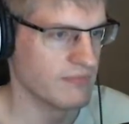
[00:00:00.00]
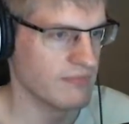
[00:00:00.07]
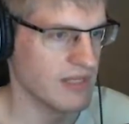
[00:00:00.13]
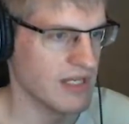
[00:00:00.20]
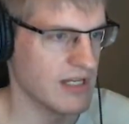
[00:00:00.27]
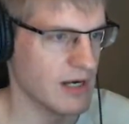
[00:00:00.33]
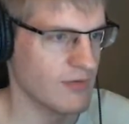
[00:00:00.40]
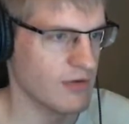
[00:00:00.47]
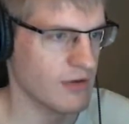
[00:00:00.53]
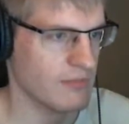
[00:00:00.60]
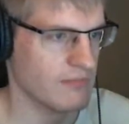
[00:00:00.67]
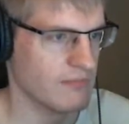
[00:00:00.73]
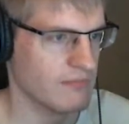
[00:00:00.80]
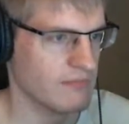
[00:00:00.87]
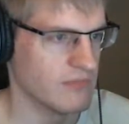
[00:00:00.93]
Be careful!
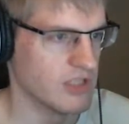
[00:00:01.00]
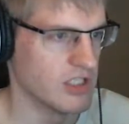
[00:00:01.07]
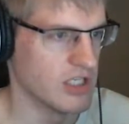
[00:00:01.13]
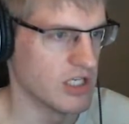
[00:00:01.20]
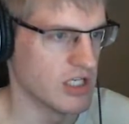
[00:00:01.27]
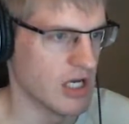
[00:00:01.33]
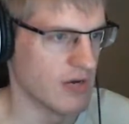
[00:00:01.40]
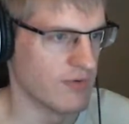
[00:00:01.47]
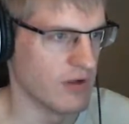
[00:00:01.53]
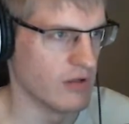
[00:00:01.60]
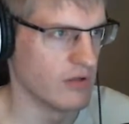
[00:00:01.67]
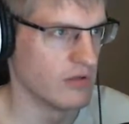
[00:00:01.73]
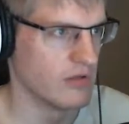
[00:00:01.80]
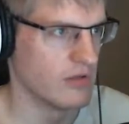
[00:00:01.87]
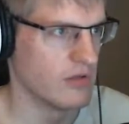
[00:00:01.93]
Be careful!
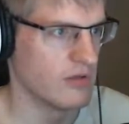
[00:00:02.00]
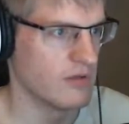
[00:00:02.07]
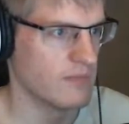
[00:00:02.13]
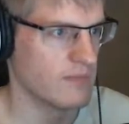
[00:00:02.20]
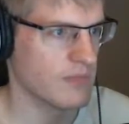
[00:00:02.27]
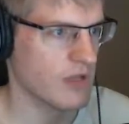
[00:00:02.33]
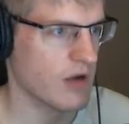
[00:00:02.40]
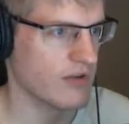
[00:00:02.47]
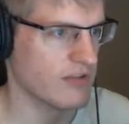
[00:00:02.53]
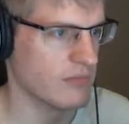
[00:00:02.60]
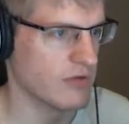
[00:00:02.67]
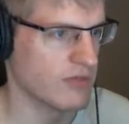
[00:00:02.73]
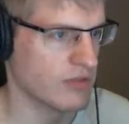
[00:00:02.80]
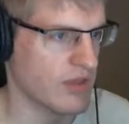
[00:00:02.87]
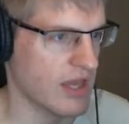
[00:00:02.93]
Oh, I have to
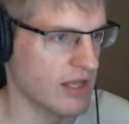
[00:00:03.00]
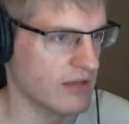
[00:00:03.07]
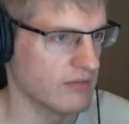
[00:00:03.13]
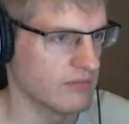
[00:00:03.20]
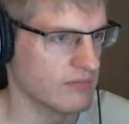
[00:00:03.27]
move the thing.